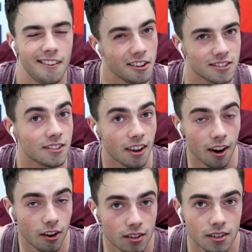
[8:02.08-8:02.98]
not
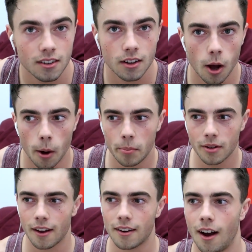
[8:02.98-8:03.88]
scared,
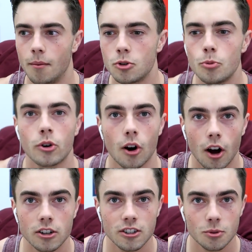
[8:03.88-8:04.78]
but like I'm super
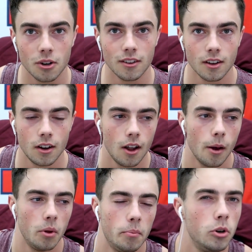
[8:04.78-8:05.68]
cautious with
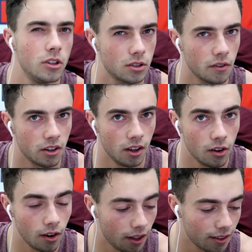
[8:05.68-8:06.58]
with putting stuff on the
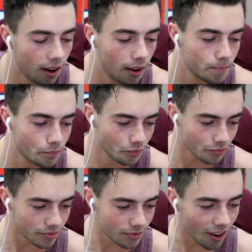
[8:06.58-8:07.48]
internet like that
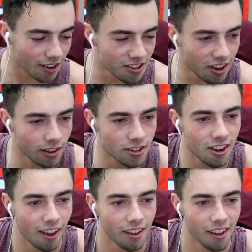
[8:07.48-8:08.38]

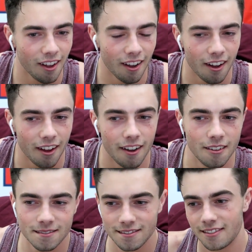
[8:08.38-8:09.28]
since
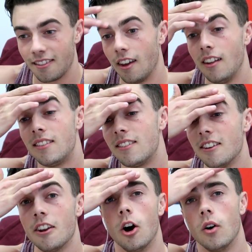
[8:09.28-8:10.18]

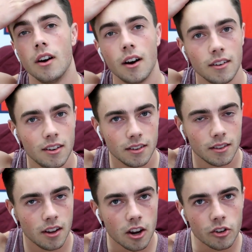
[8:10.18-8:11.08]
it's you know
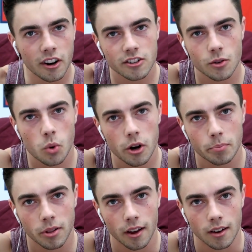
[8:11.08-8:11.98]
the internet is a
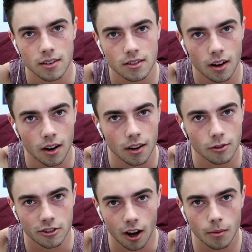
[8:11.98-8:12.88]
weird place. It's
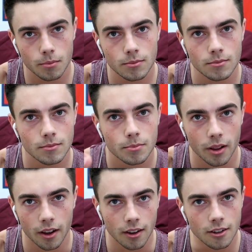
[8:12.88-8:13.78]
a dumb
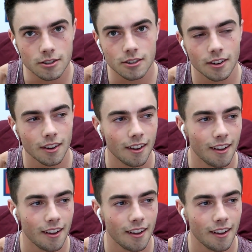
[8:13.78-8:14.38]
place.